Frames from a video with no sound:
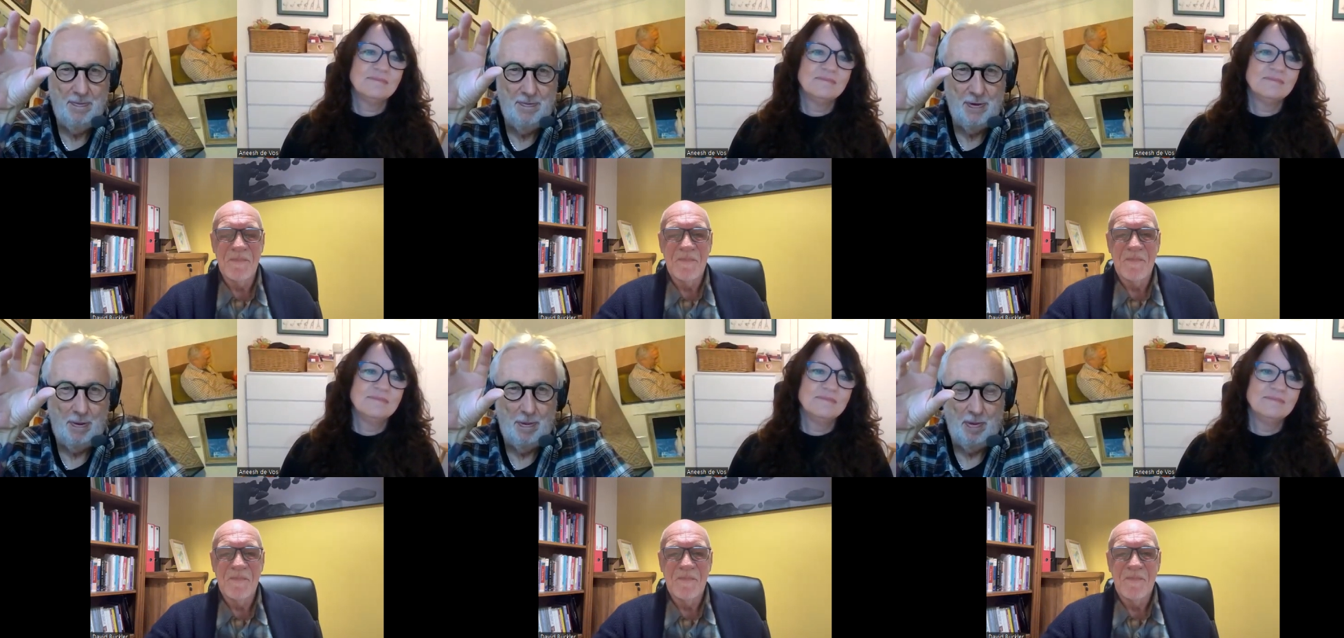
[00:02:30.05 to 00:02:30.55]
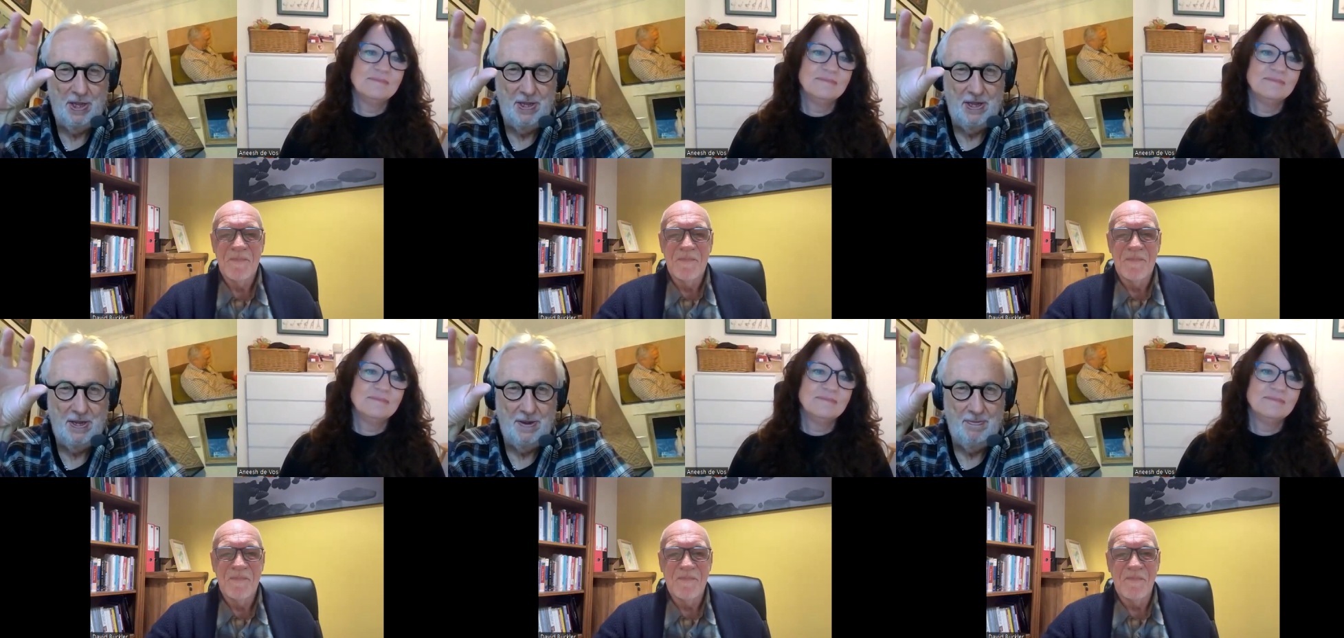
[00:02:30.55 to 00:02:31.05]
Speaker 1: probably
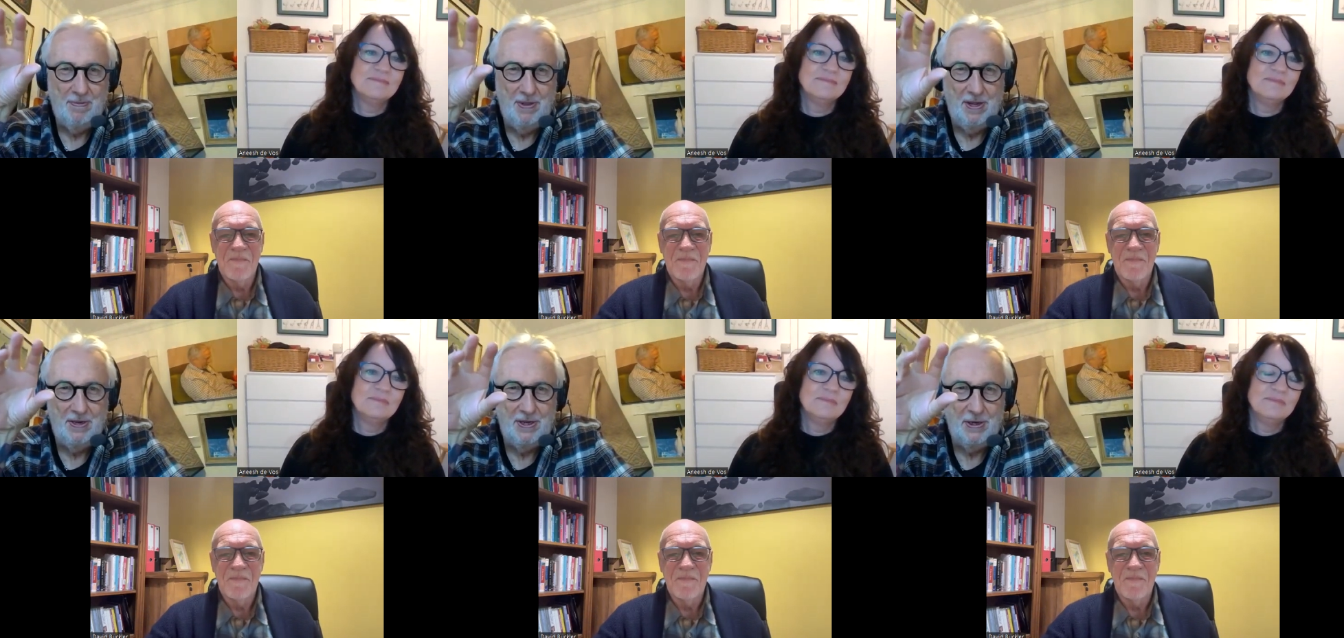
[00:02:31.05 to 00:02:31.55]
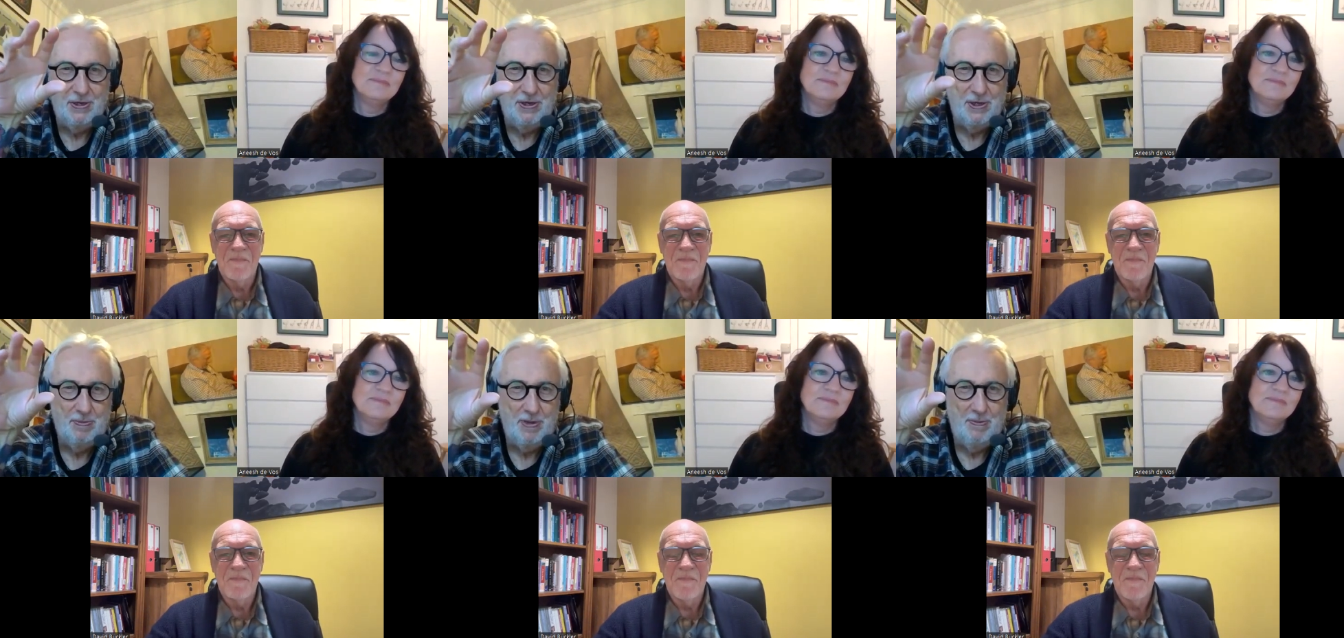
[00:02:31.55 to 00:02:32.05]
the the
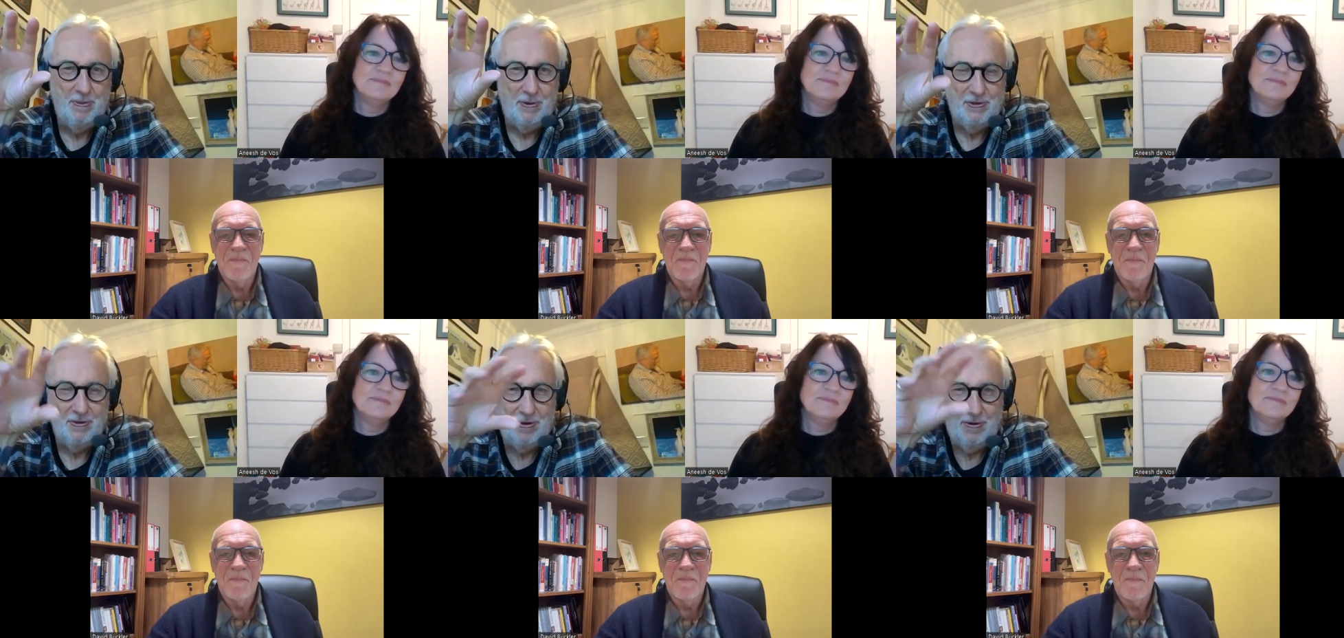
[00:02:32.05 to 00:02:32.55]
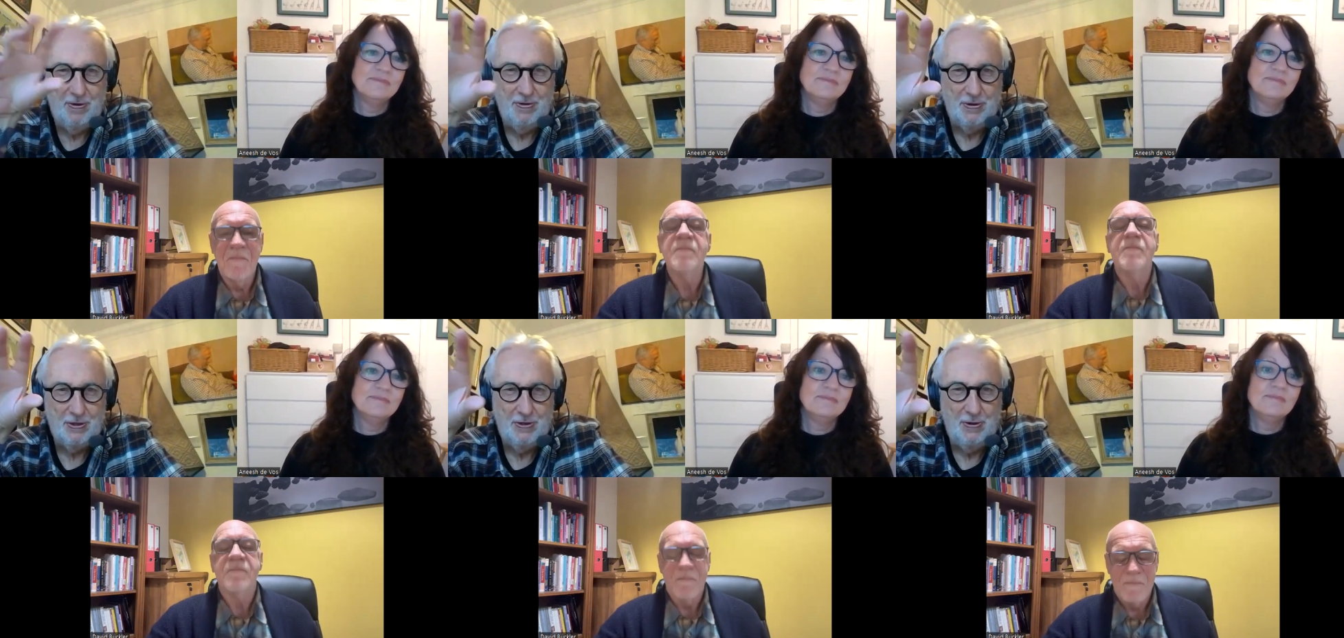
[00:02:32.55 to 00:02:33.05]
indigenous peoples of the north
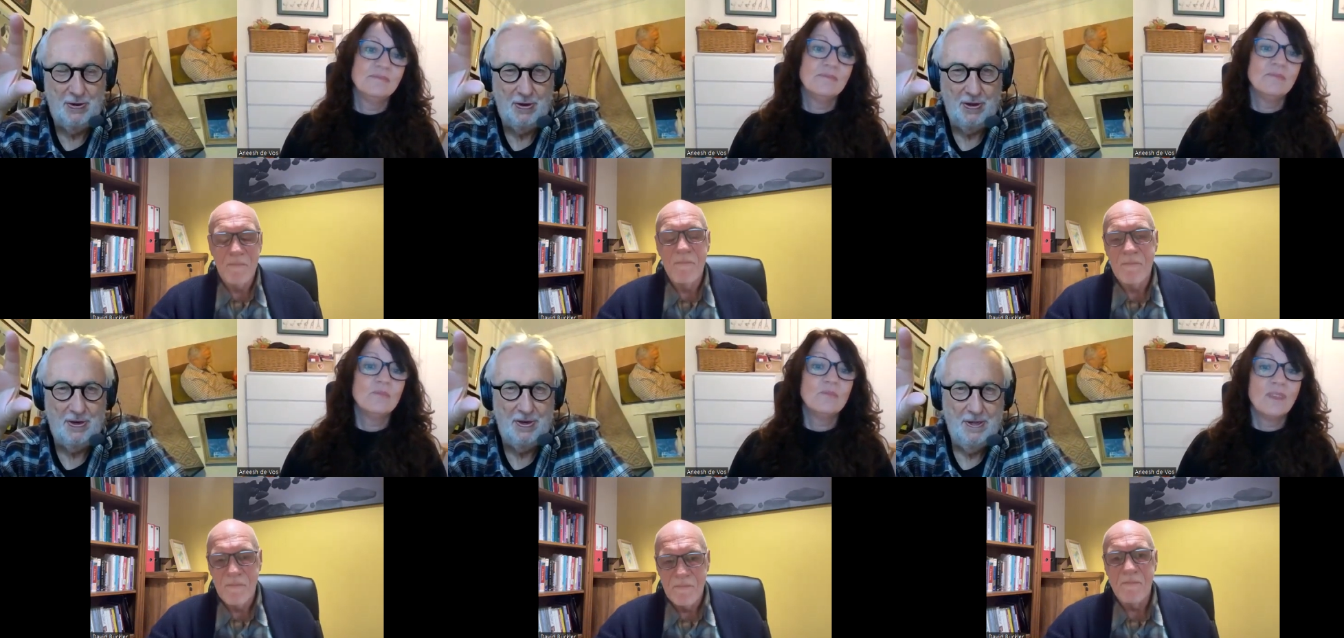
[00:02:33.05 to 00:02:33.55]
of Scotland,